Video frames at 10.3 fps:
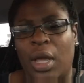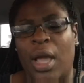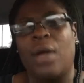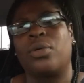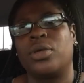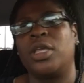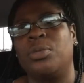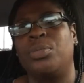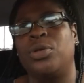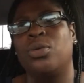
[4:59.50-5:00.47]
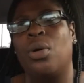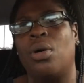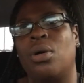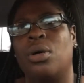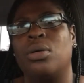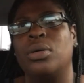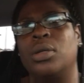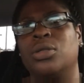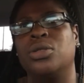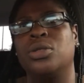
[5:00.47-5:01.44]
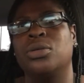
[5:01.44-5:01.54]
I will keep you all
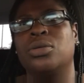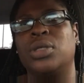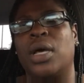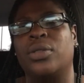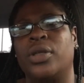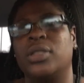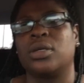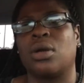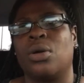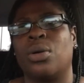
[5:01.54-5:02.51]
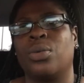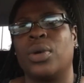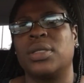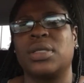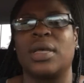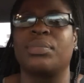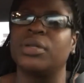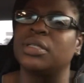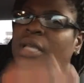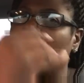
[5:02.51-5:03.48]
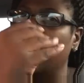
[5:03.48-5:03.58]
in tune to how things are going once I put
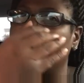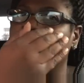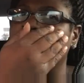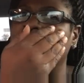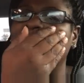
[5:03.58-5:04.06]
together